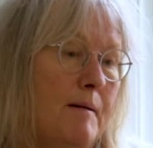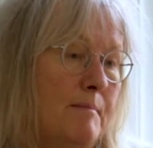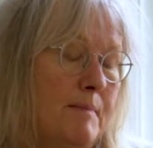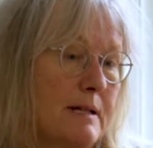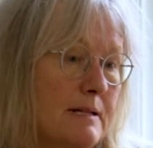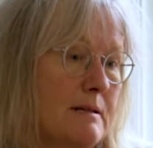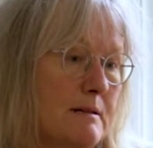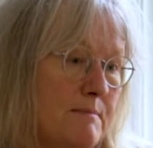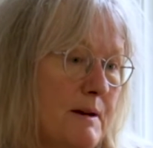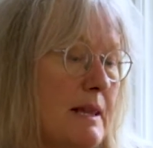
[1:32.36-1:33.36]
but
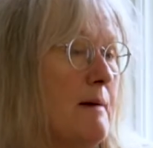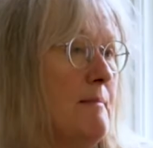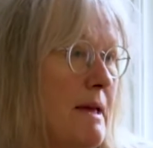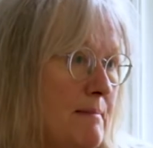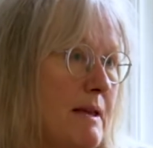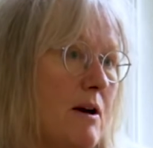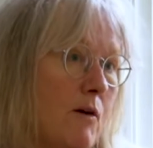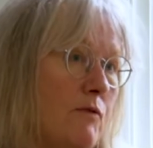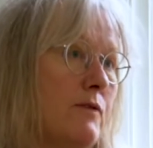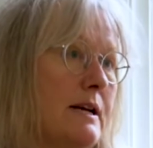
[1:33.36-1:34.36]
there may be
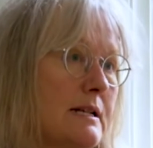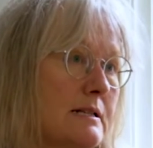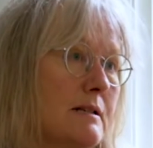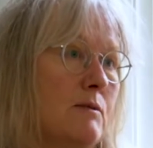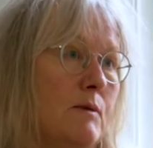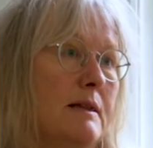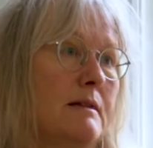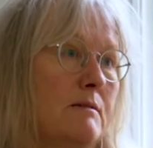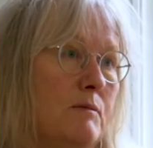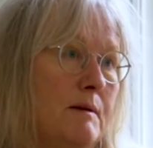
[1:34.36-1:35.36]
conflict with
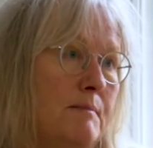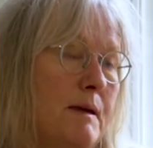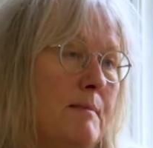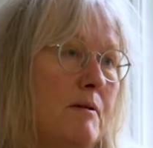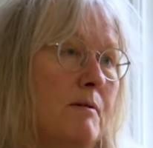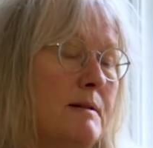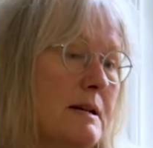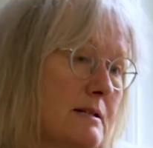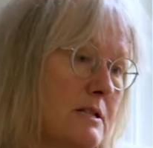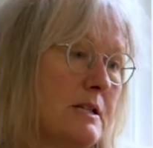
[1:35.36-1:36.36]
people
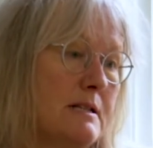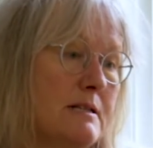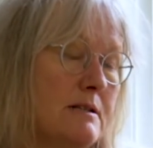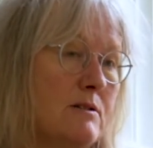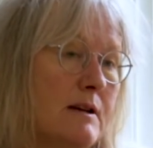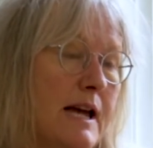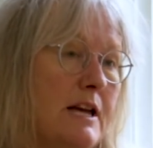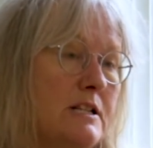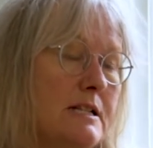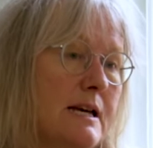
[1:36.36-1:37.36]
because cheetahs do
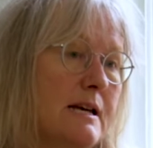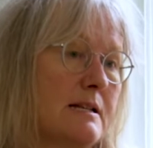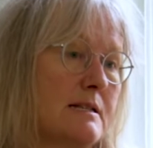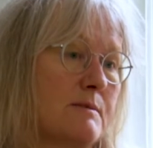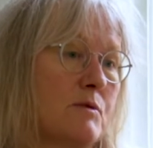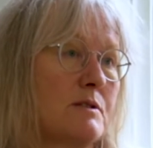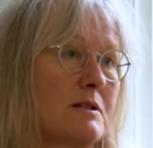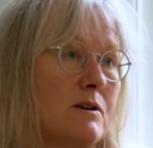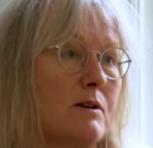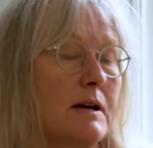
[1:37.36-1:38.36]
occasionally take small
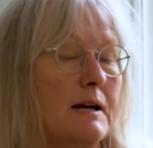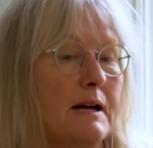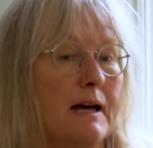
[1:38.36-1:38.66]
stock.